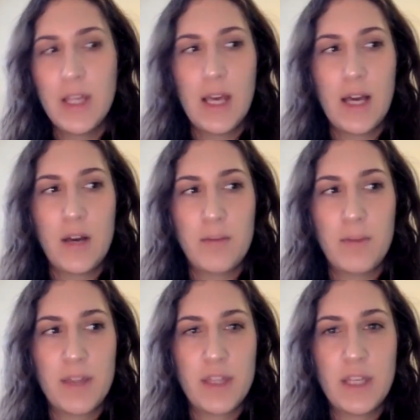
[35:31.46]

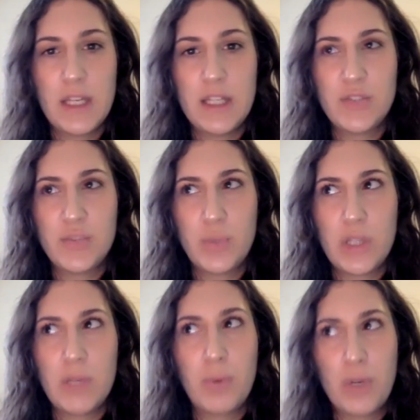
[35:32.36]
I think it is really
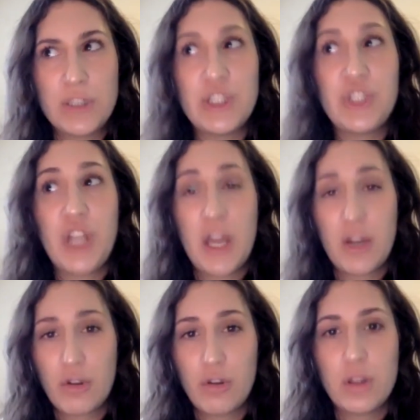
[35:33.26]
important to
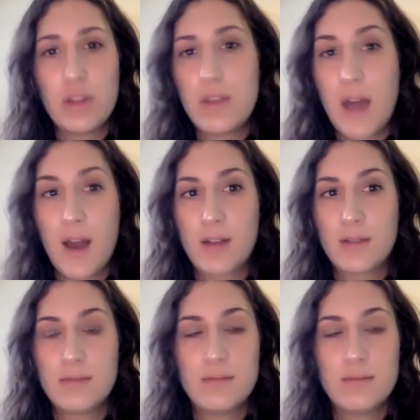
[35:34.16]
channel that